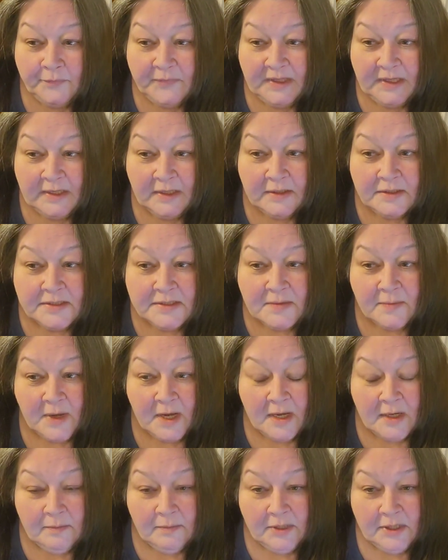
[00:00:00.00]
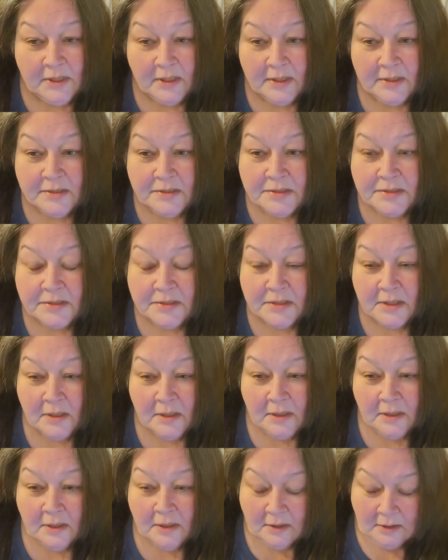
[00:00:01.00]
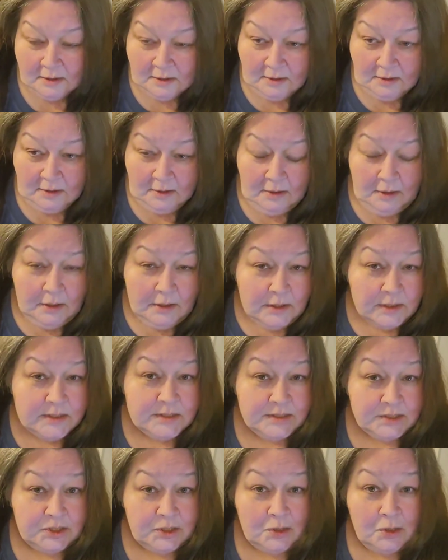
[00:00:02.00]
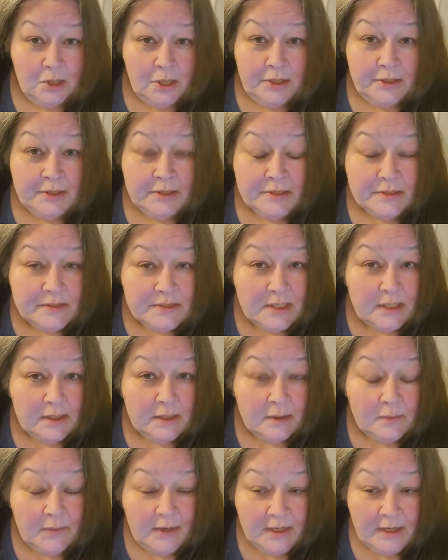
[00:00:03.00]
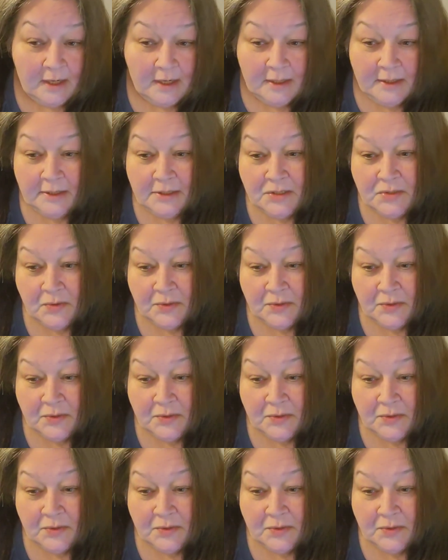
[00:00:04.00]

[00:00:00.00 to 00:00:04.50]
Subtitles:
He had some IBS. He's still on his antibiotics,